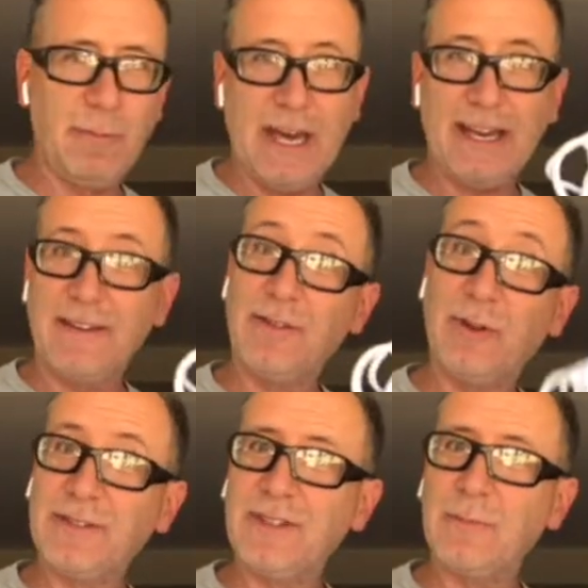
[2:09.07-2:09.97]
bag of the
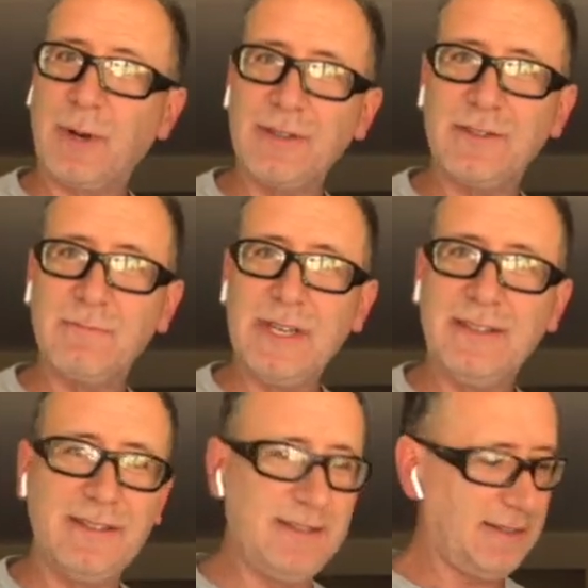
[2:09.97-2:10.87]
rest of the parts and
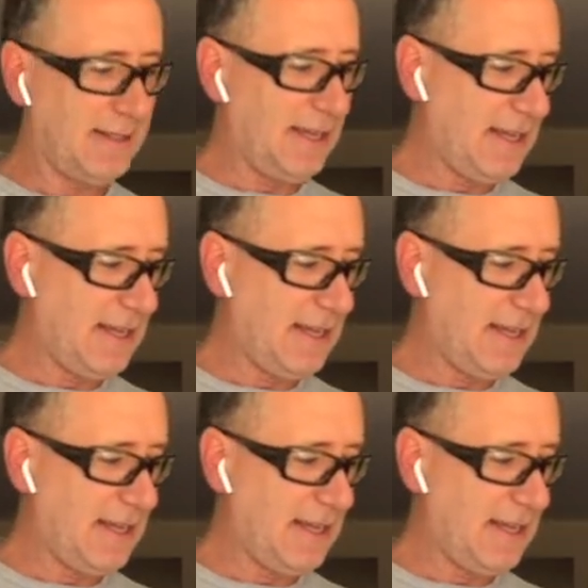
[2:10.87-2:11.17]
pieces.